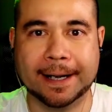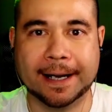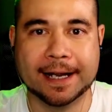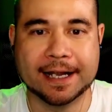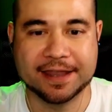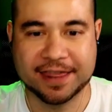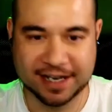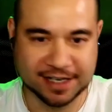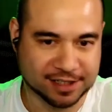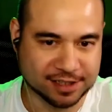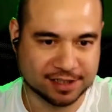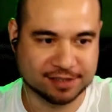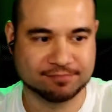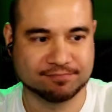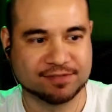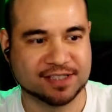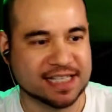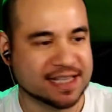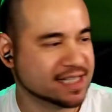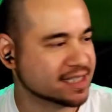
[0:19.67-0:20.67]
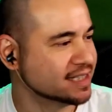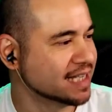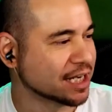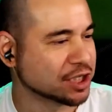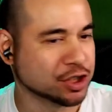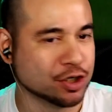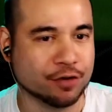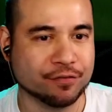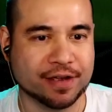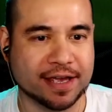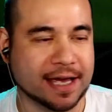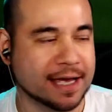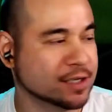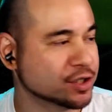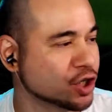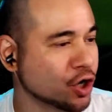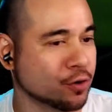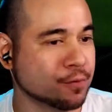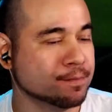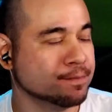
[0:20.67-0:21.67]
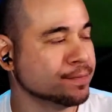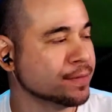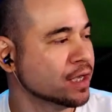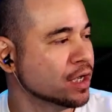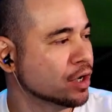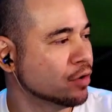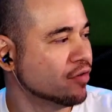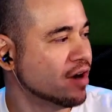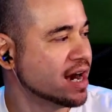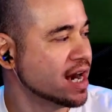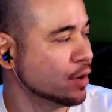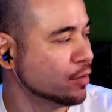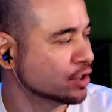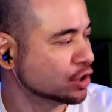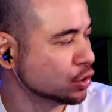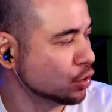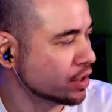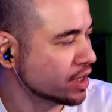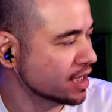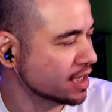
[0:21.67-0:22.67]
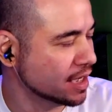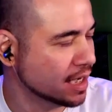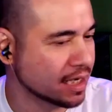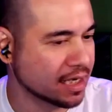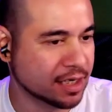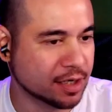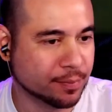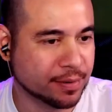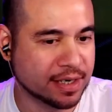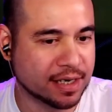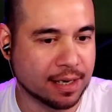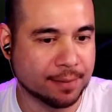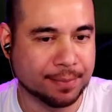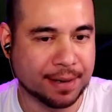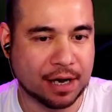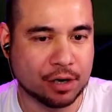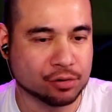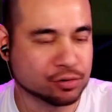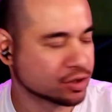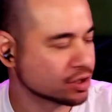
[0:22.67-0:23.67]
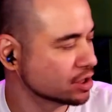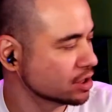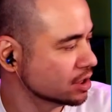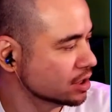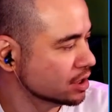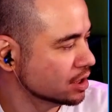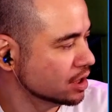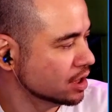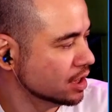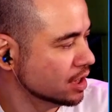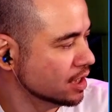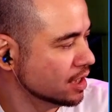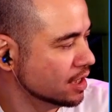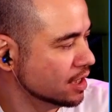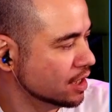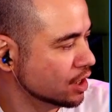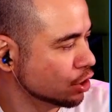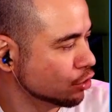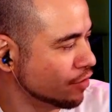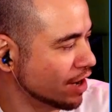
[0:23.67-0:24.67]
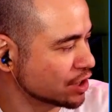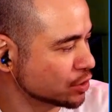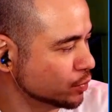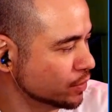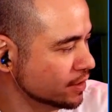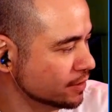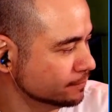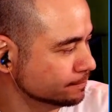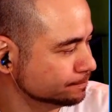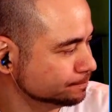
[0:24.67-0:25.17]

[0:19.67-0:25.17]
they can just see this section over here. So right now we're talking a little bit about Crash Winner.